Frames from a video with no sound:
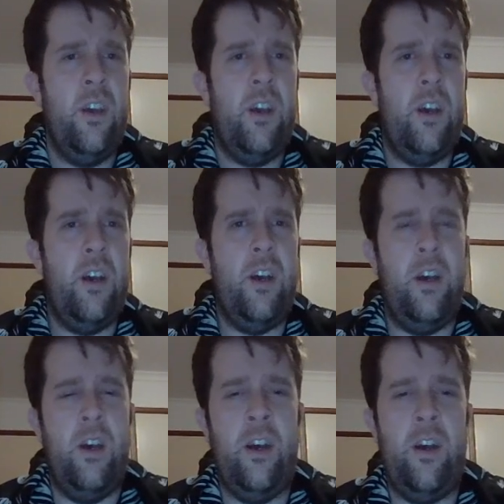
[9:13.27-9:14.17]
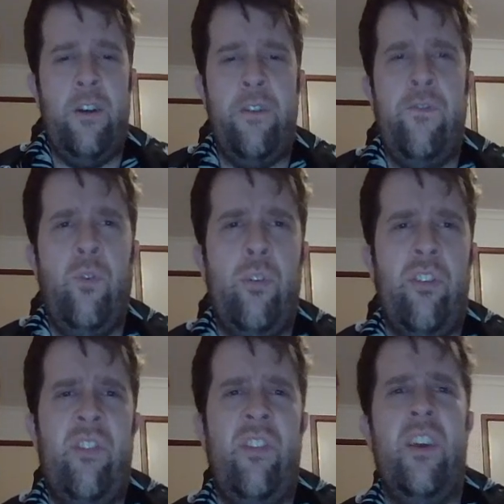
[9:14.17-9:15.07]
uh, four,
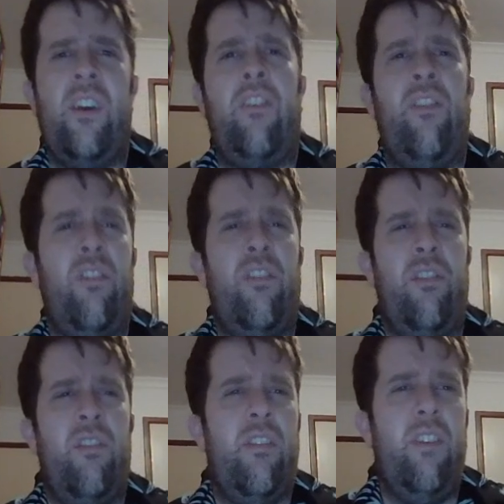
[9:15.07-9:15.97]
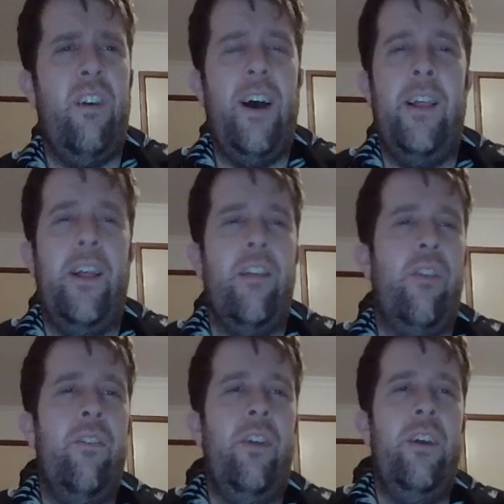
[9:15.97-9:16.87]
six. Ah, oh, that's
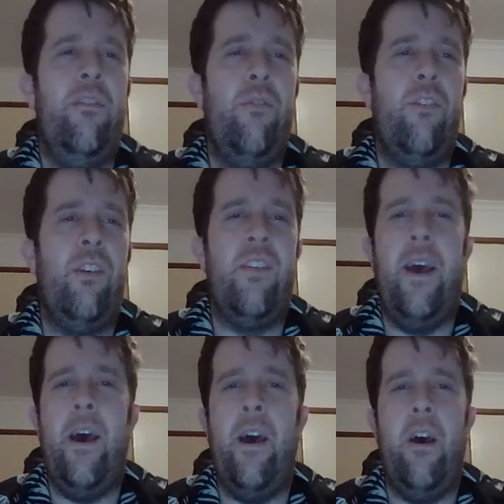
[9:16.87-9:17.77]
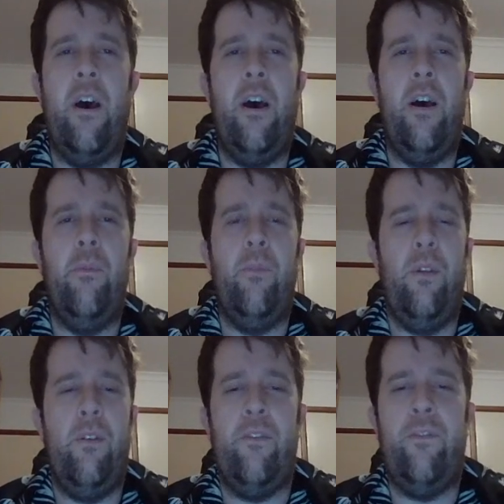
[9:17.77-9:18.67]
lovely. Six there. Um,
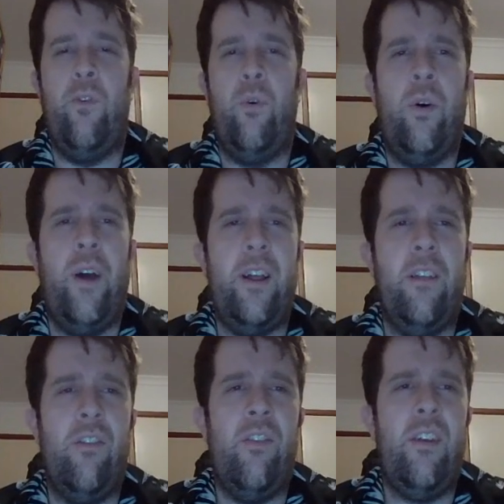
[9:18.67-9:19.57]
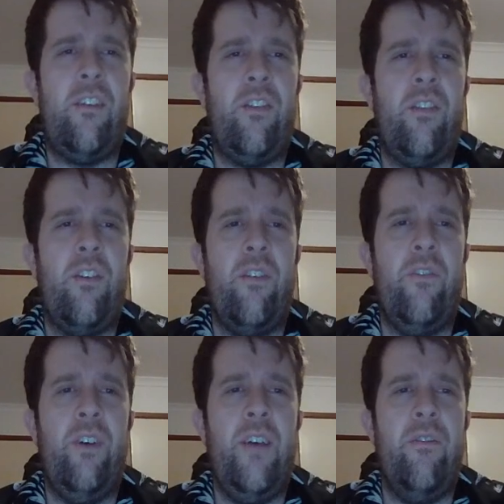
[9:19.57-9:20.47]
four and six,
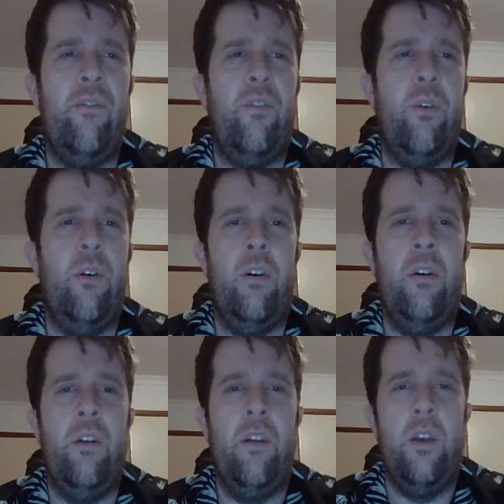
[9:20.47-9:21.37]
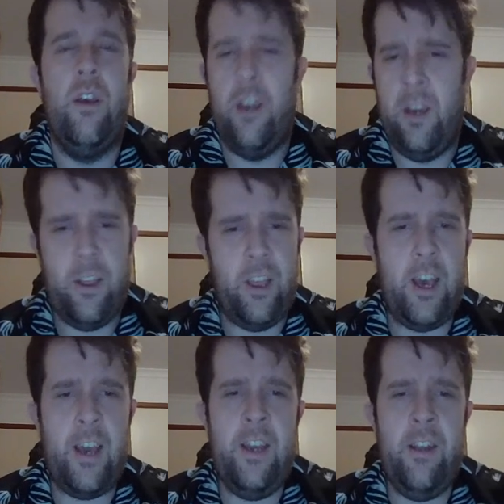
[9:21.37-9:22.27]
five and four,
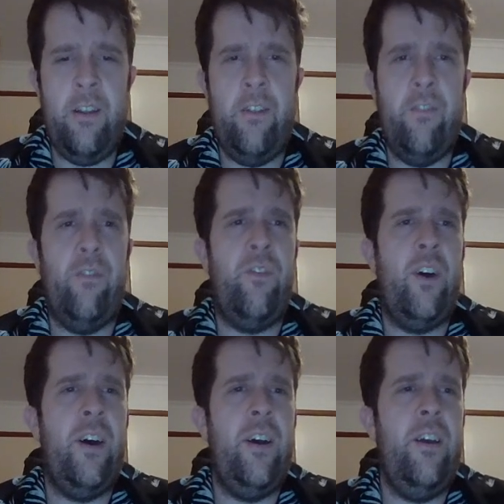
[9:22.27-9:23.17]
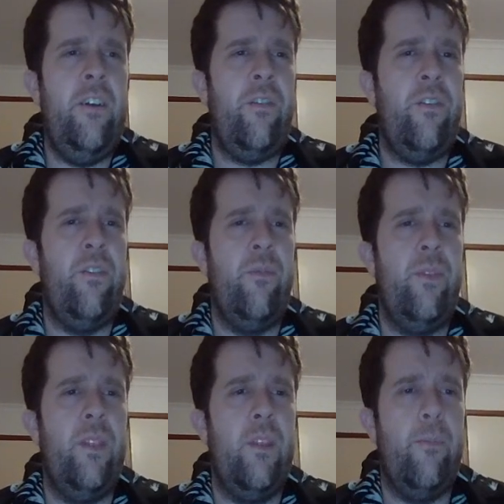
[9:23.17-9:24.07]
eight, five,
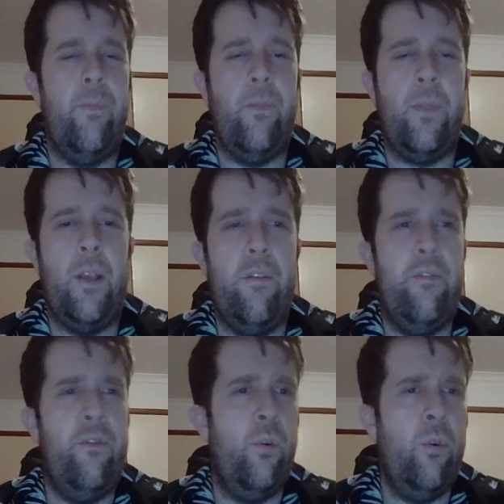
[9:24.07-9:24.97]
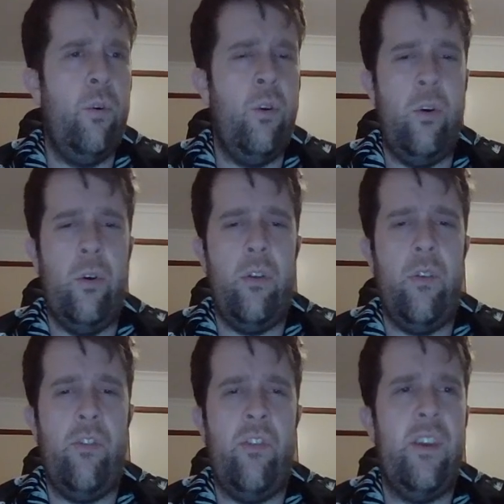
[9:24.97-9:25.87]
four,
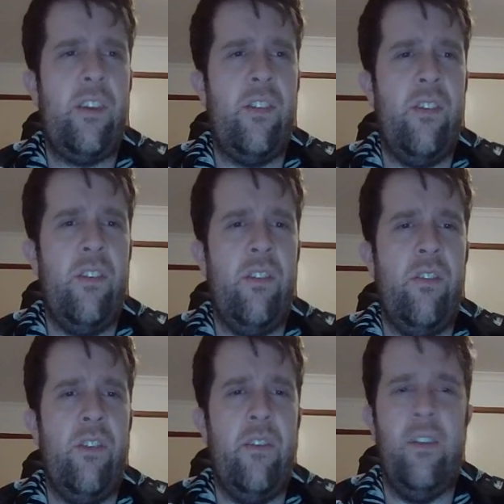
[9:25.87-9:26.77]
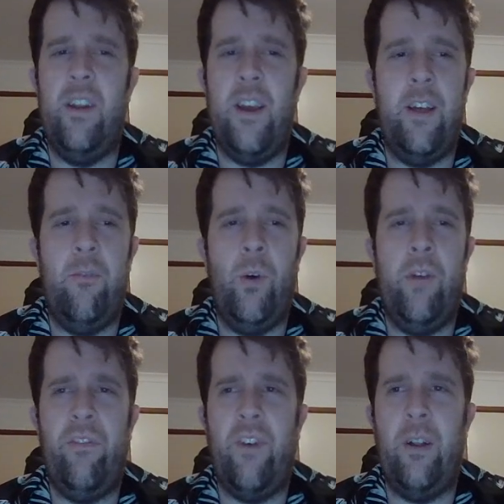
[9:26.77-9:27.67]
six, seven, and one
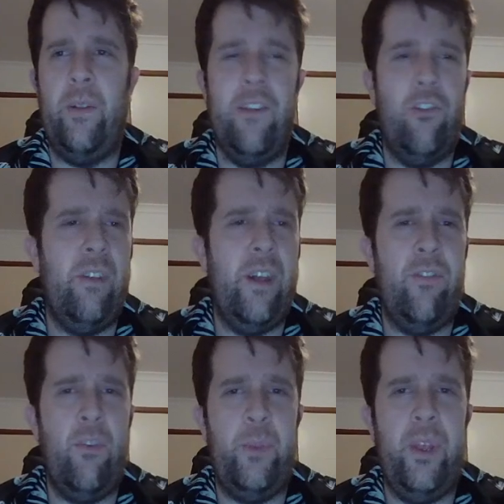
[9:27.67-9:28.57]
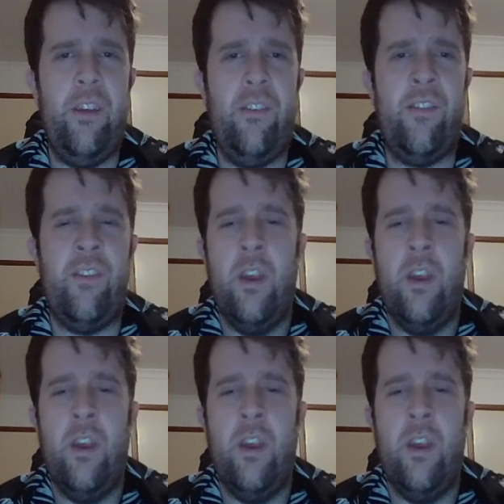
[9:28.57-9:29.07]
final digit left to place.